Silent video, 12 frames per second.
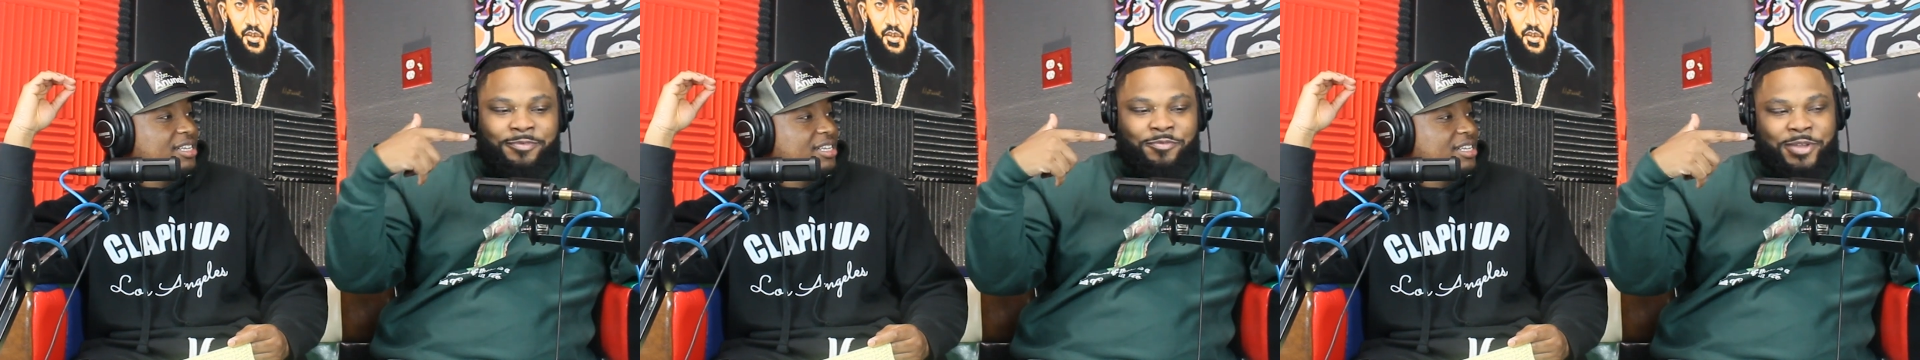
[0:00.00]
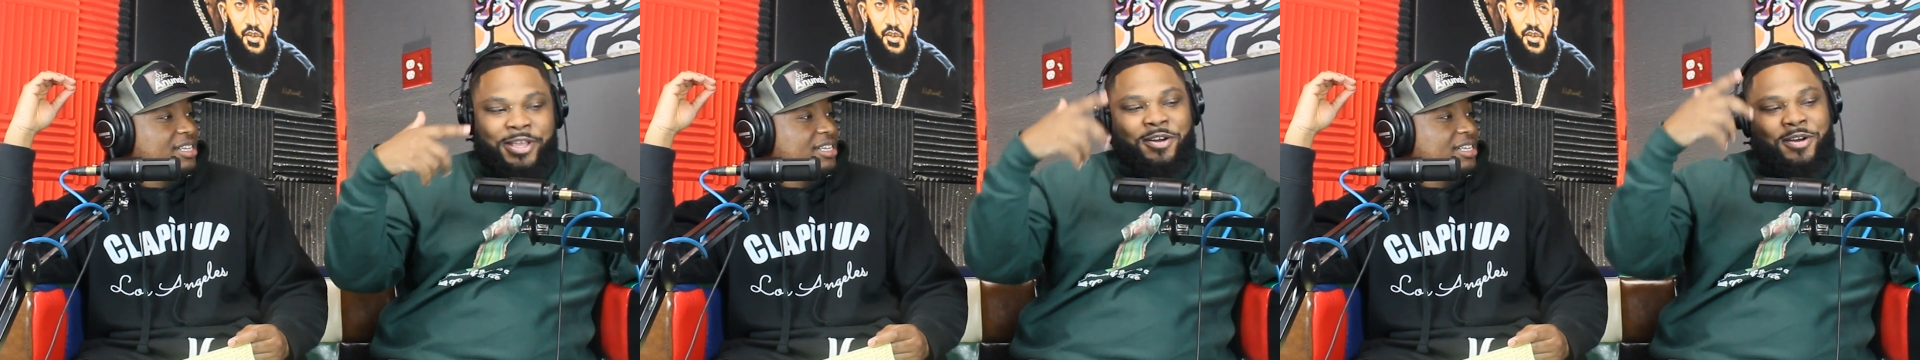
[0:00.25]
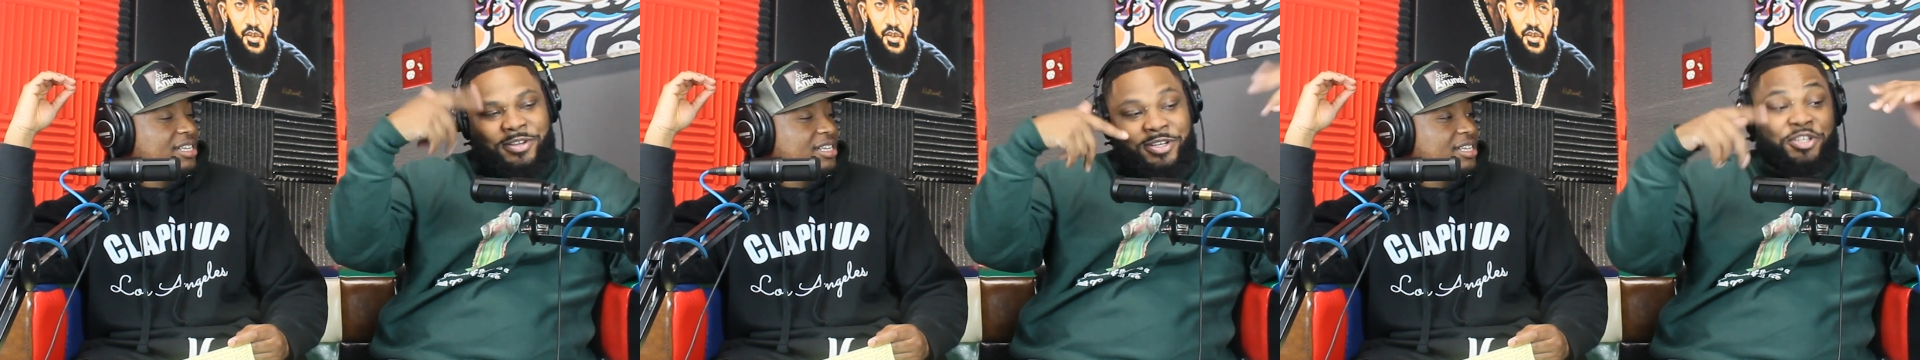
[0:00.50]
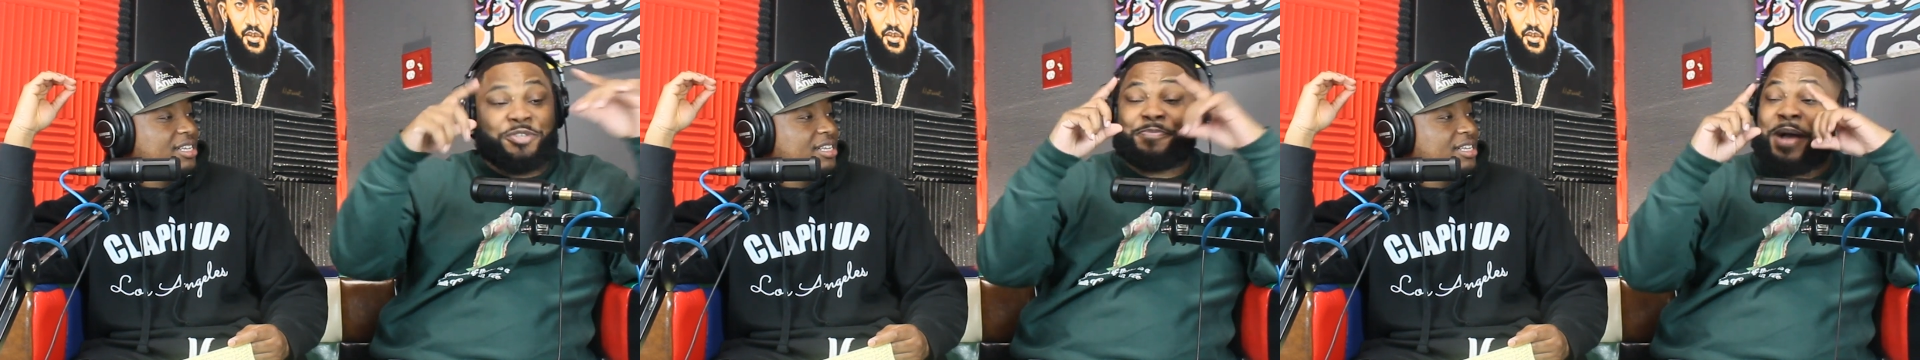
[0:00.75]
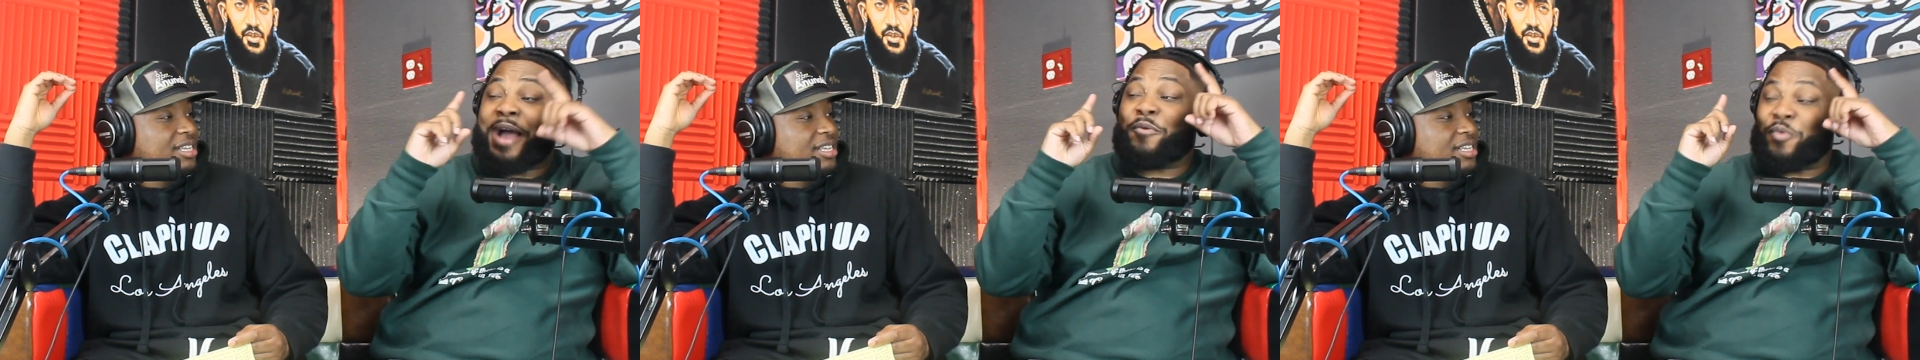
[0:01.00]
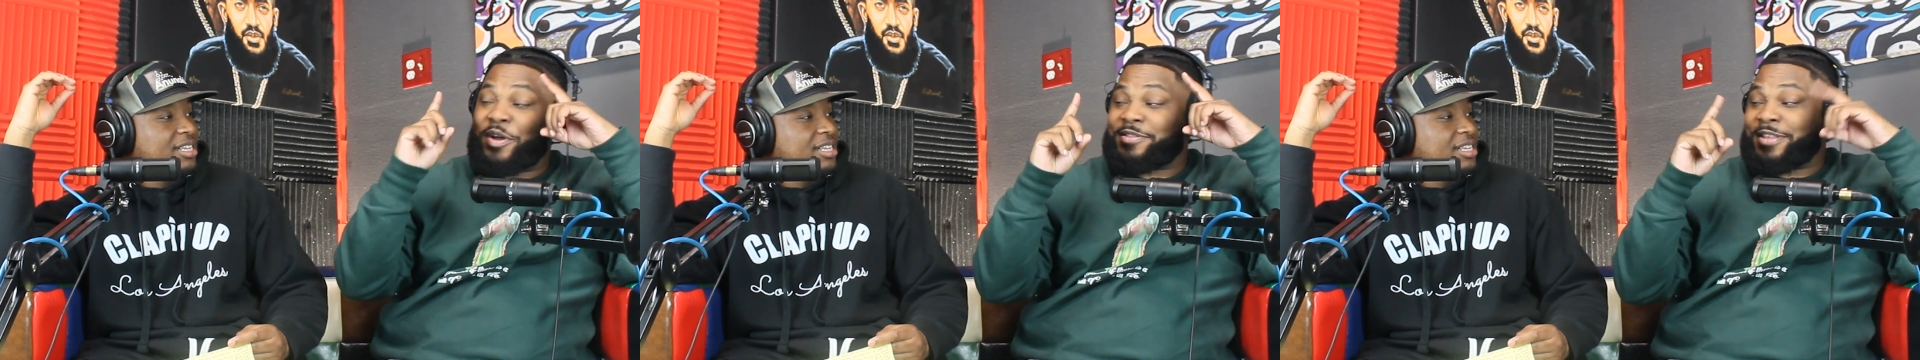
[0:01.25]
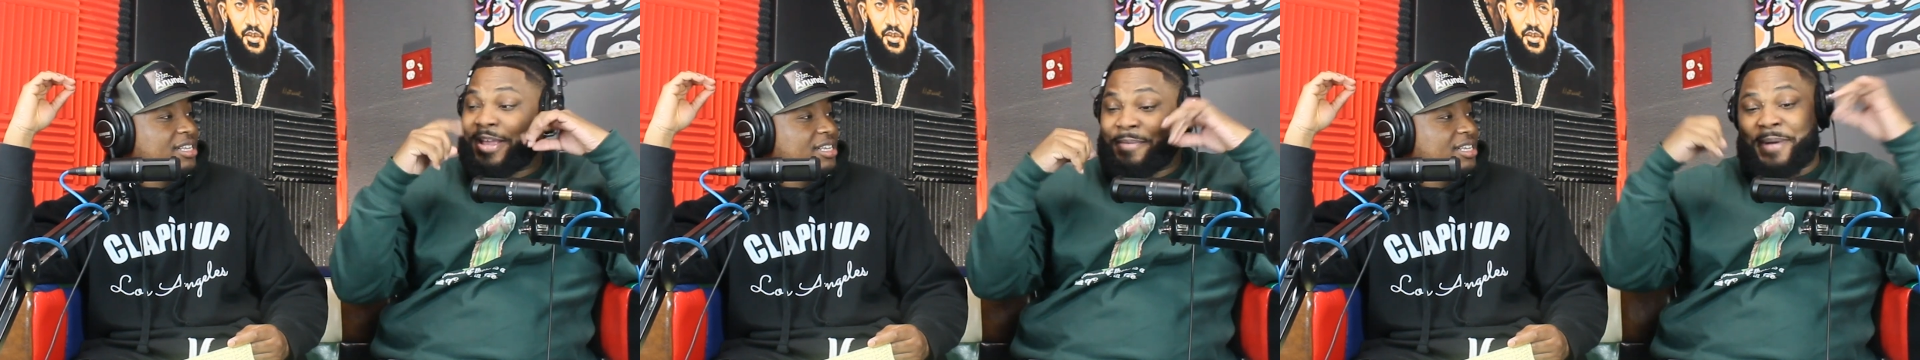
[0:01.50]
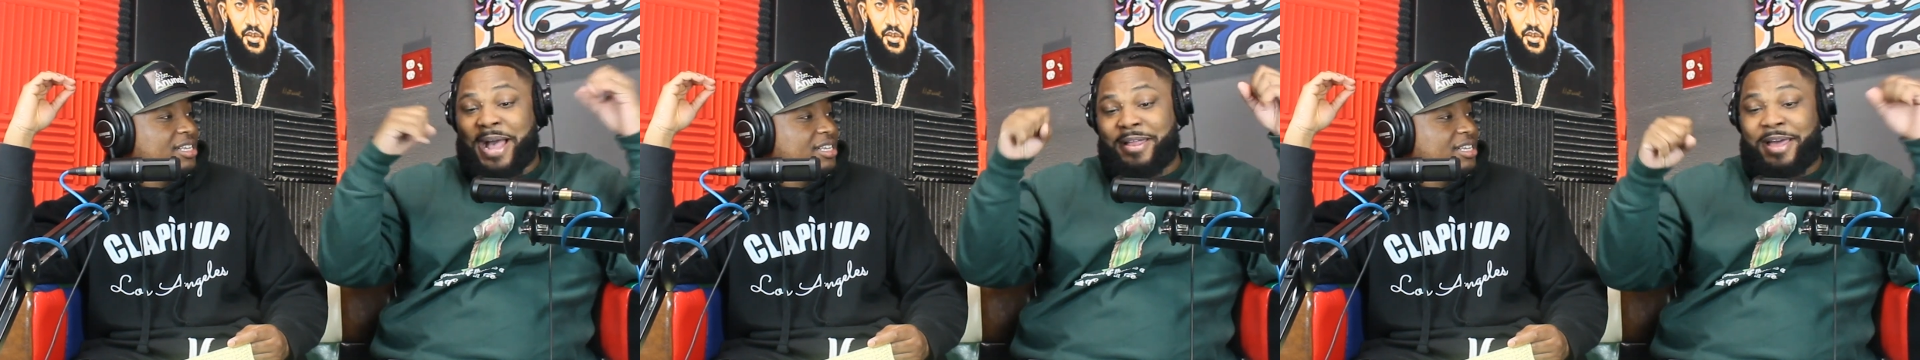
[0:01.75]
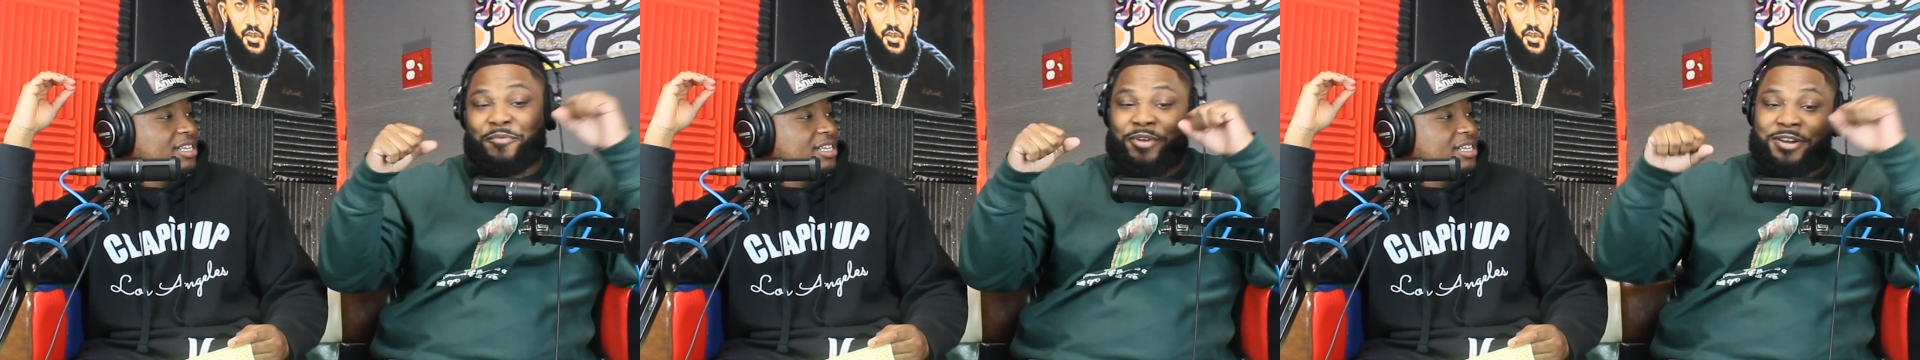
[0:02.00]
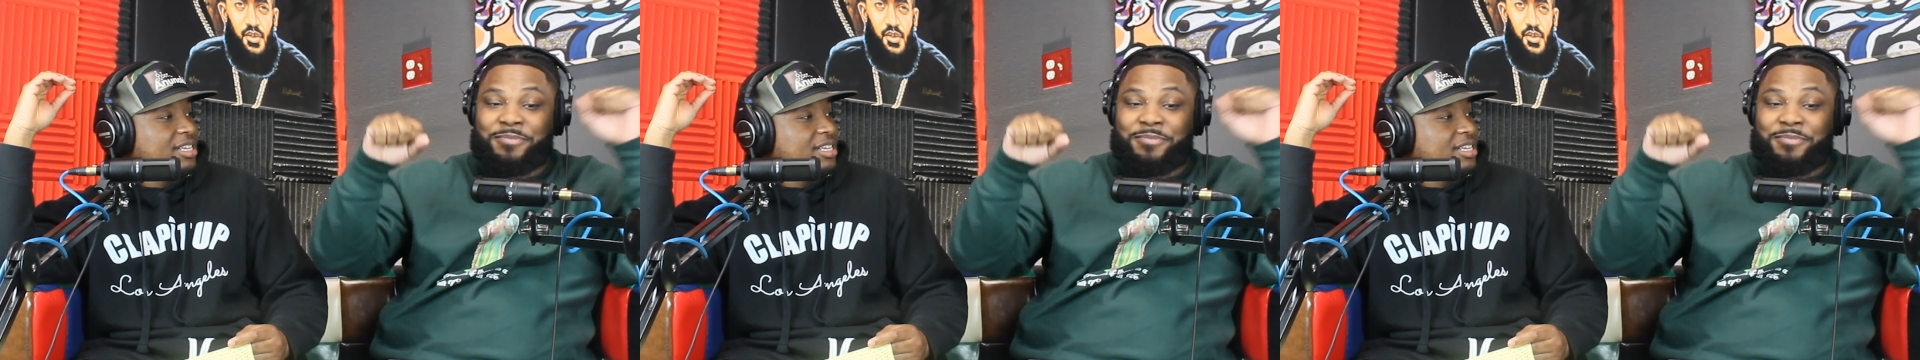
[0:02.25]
Speaker 1: We gonna just buy one thing, buy like one of